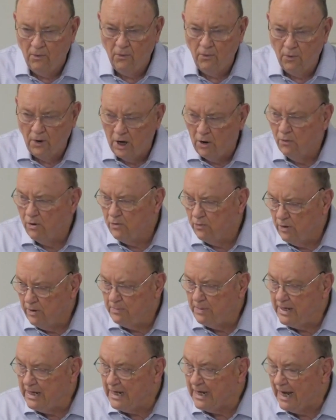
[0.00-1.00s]
Where would we
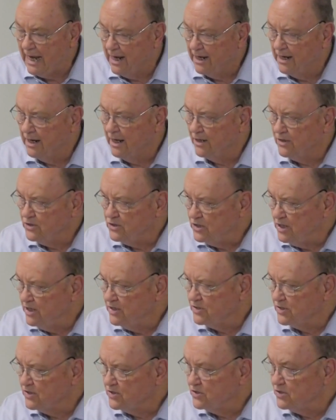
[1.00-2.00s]
be had not
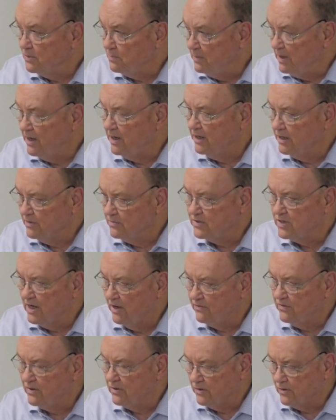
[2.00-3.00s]
Jesus submitted
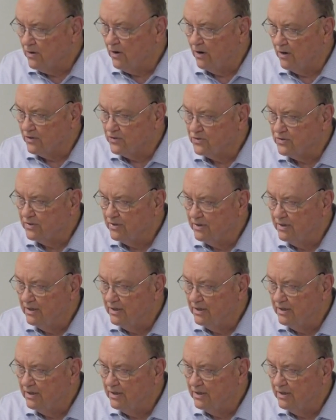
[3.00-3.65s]
himself to the cross?